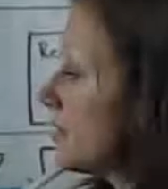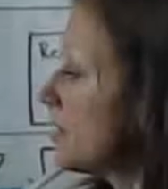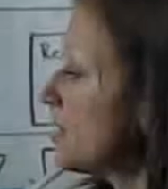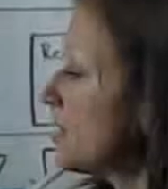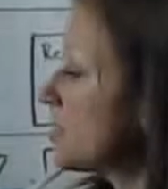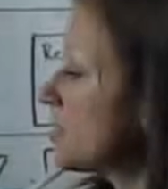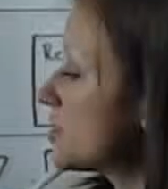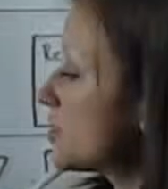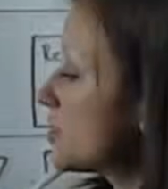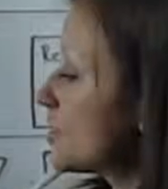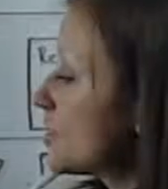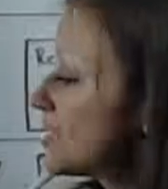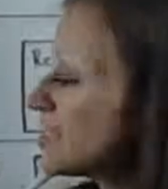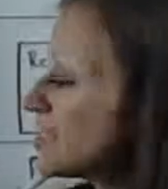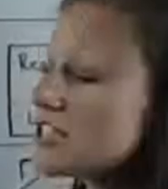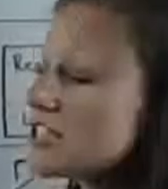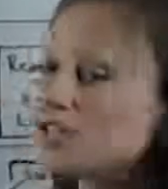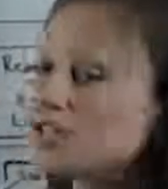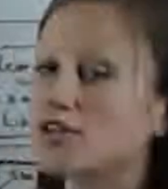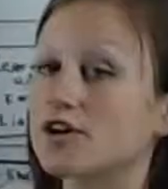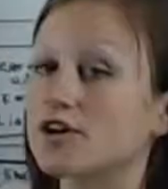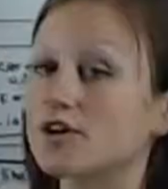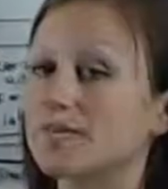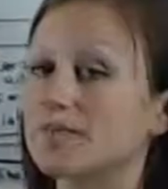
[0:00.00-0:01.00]
To really
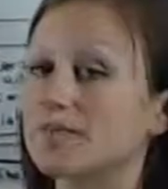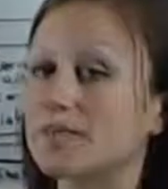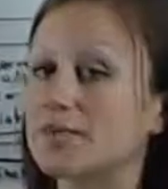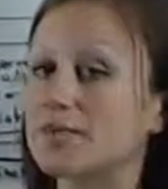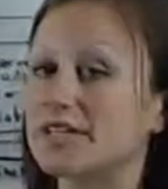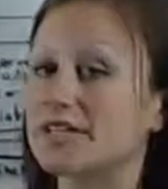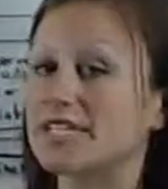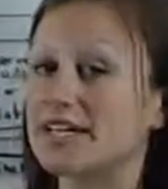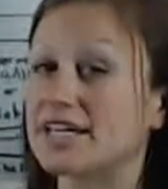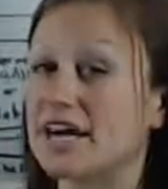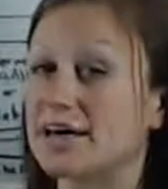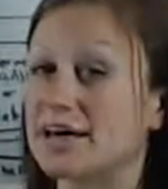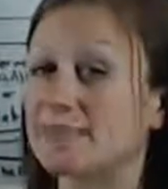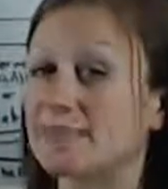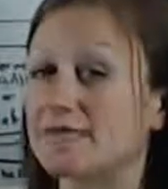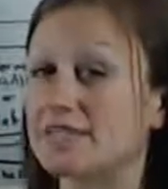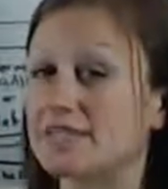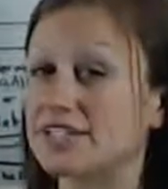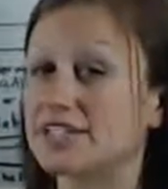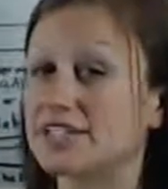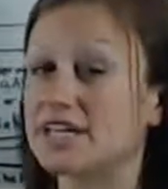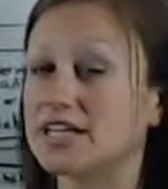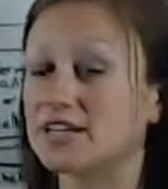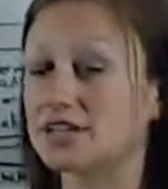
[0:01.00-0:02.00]
determine what type of
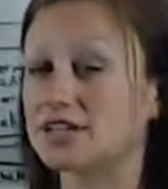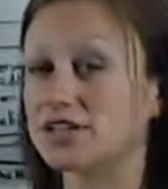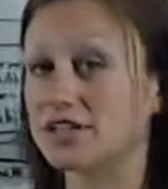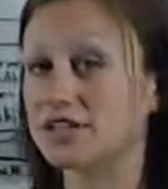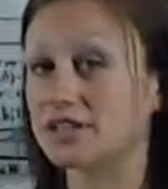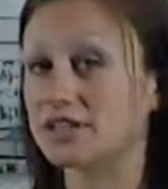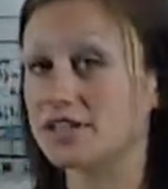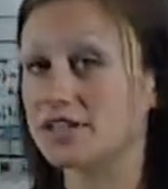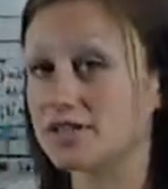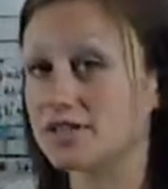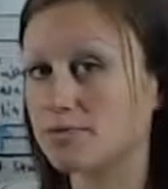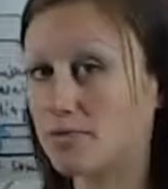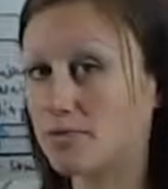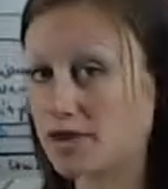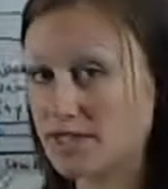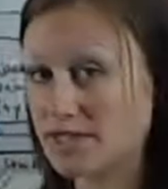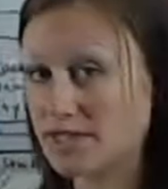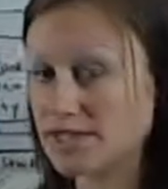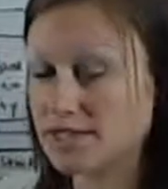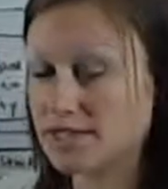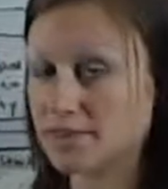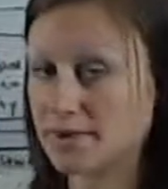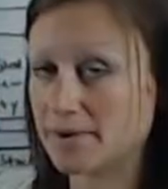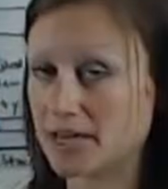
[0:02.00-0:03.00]
deduction this
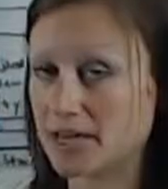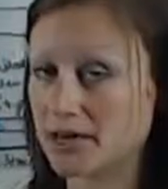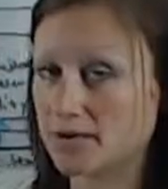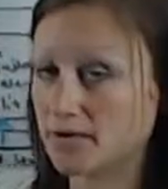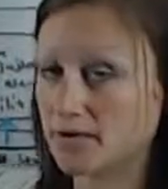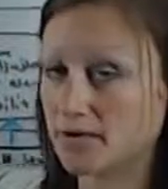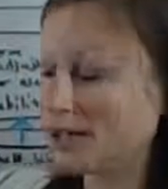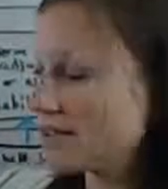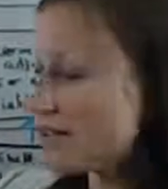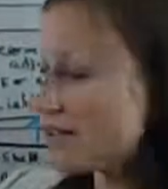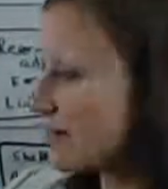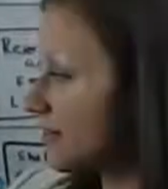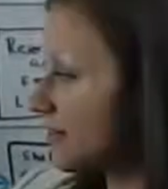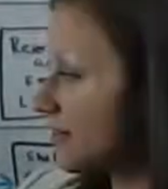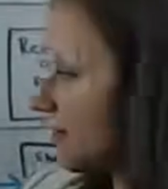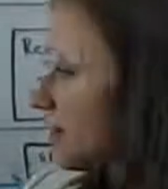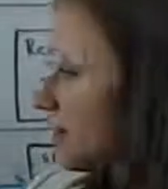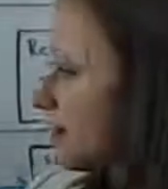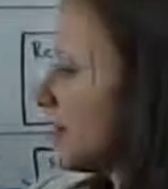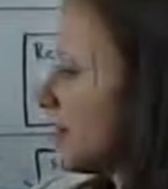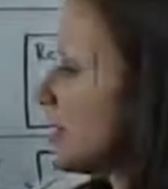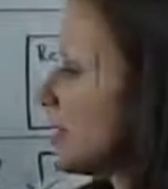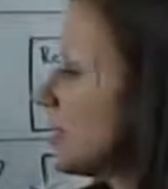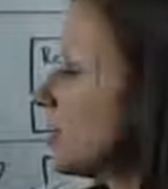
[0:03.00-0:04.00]
was to begin with,
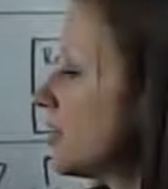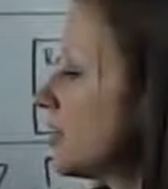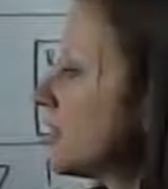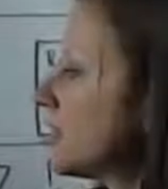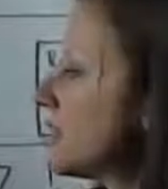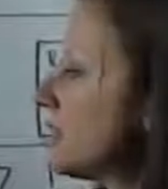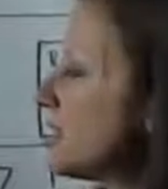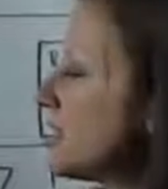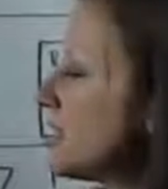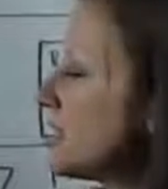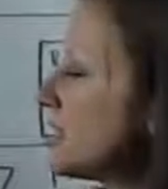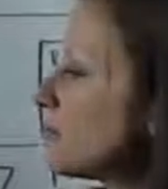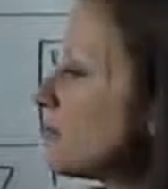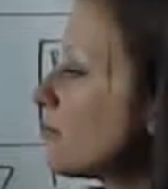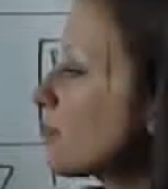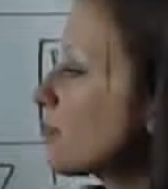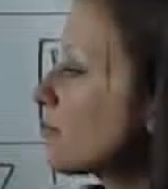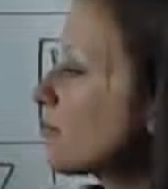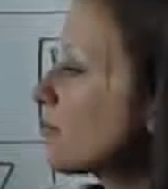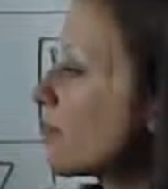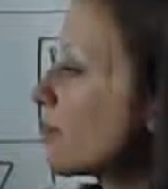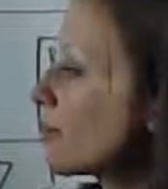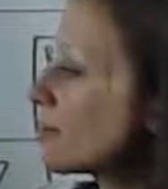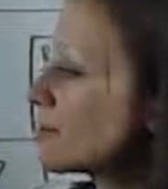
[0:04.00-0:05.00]
we need to work
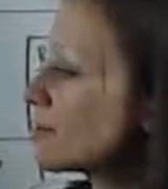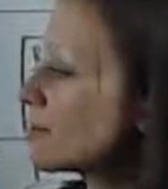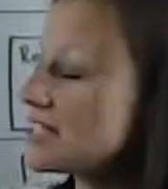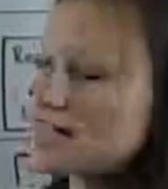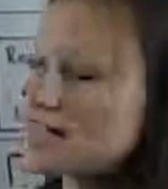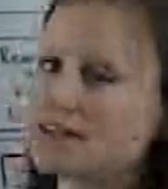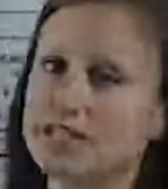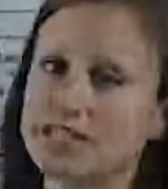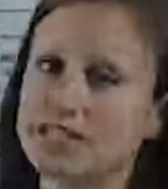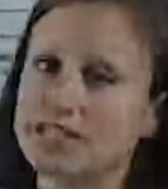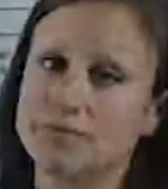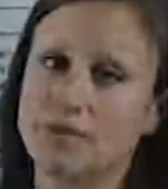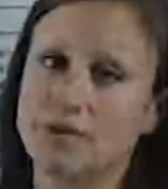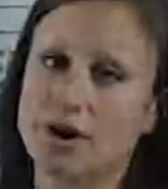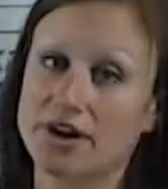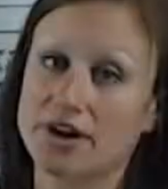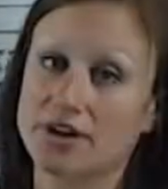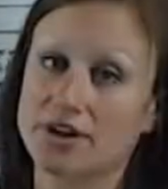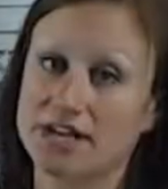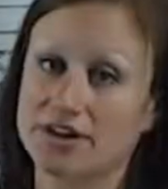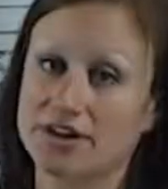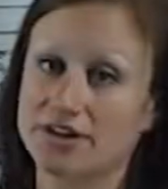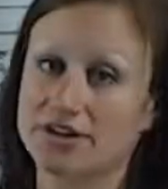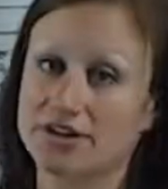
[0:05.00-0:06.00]
more with sales and
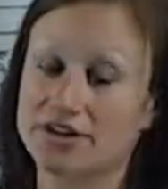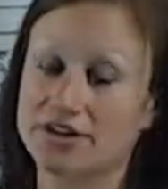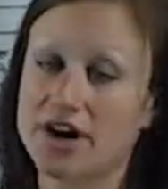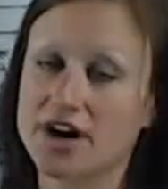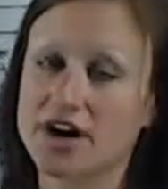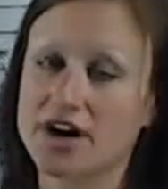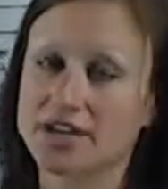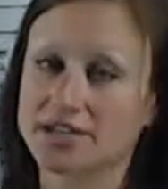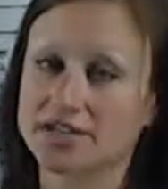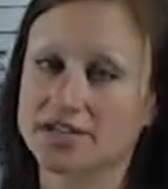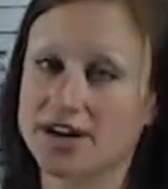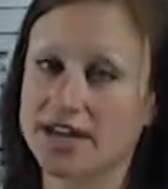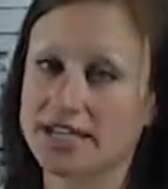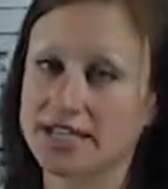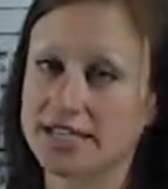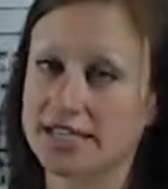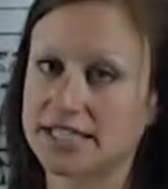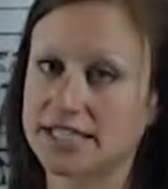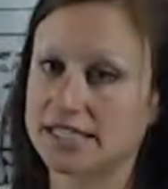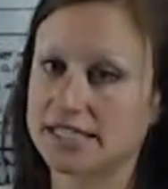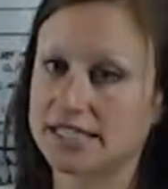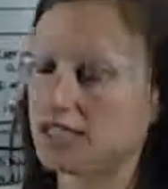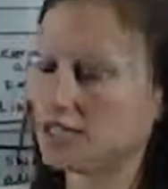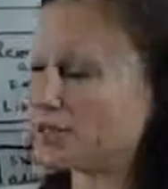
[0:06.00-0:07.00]
marketing or your
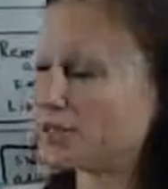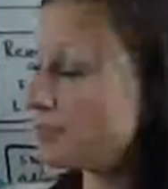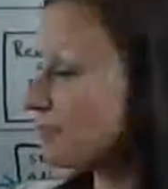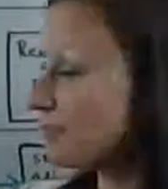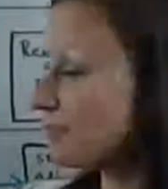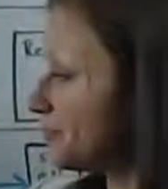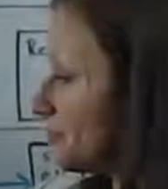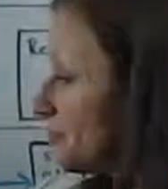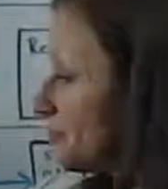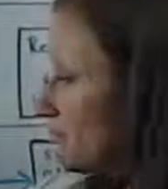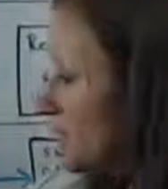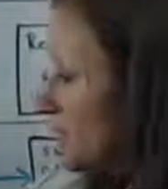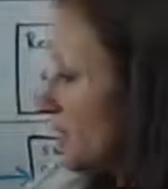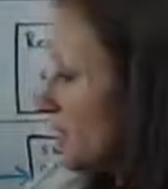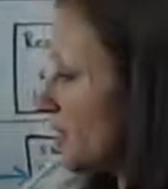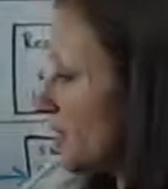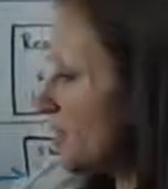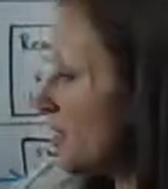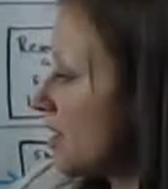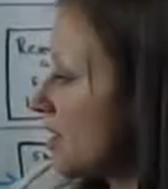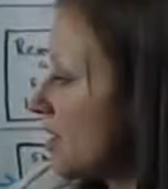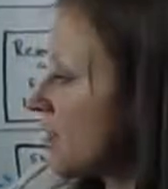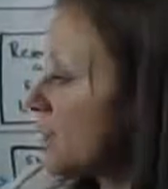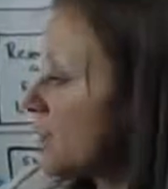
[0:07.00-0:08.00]
contracting team,
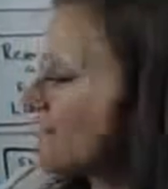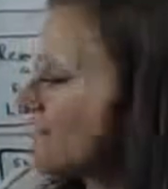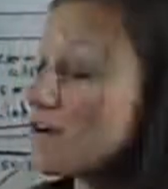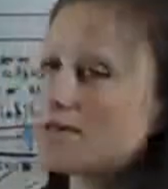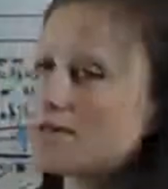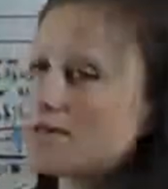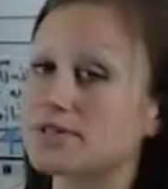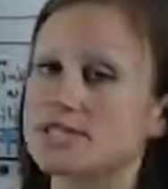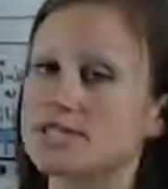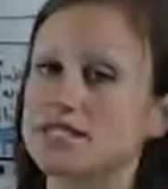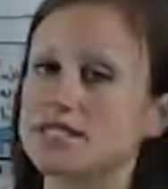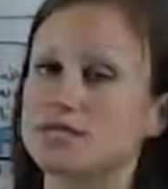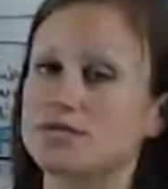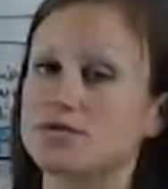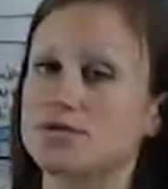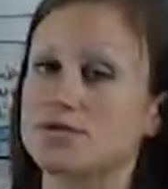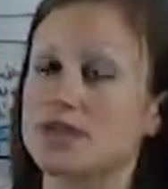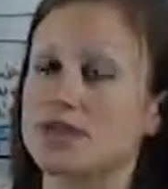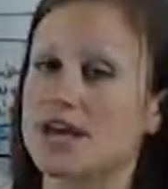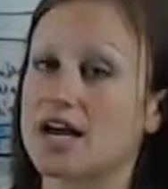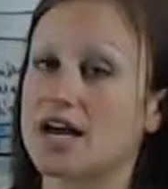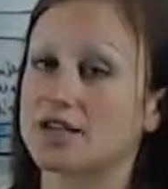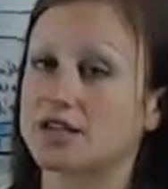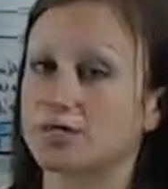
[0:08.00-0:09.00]
the folks that do
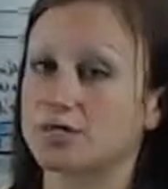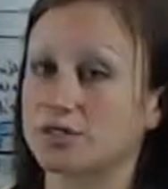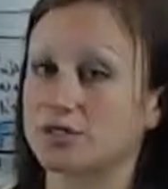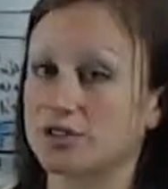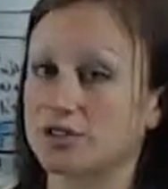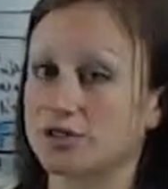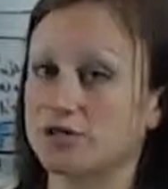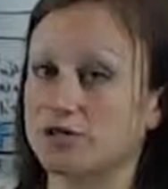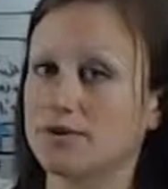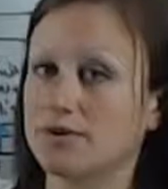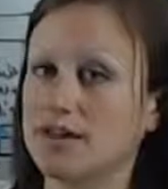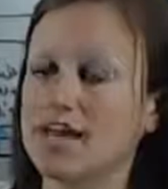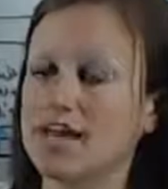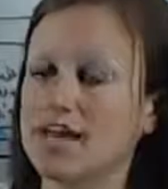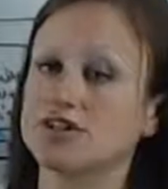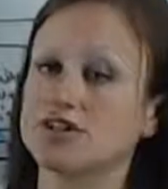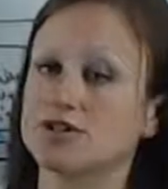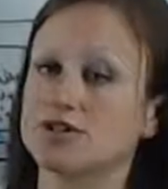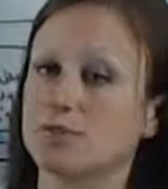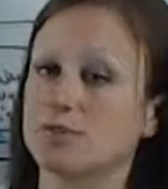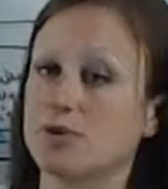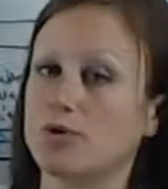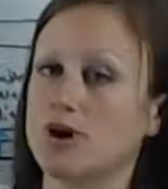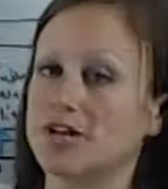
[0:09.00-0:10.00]
the actual
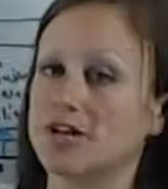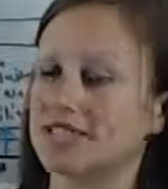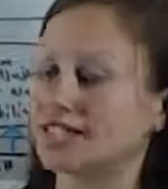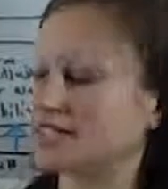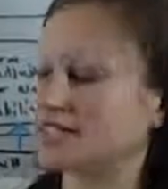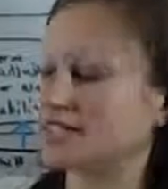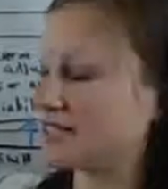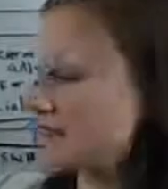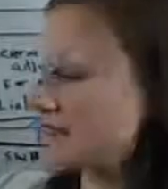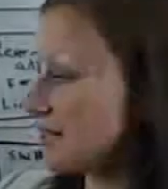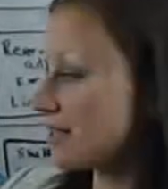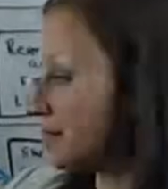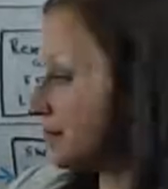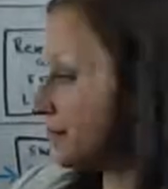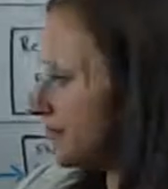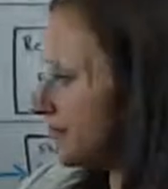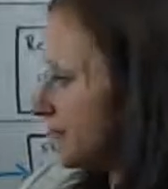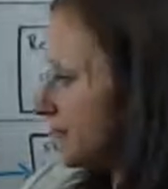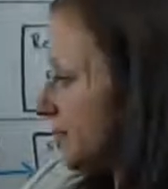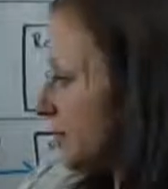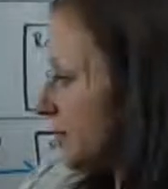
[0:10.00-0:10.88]
adjudication processing.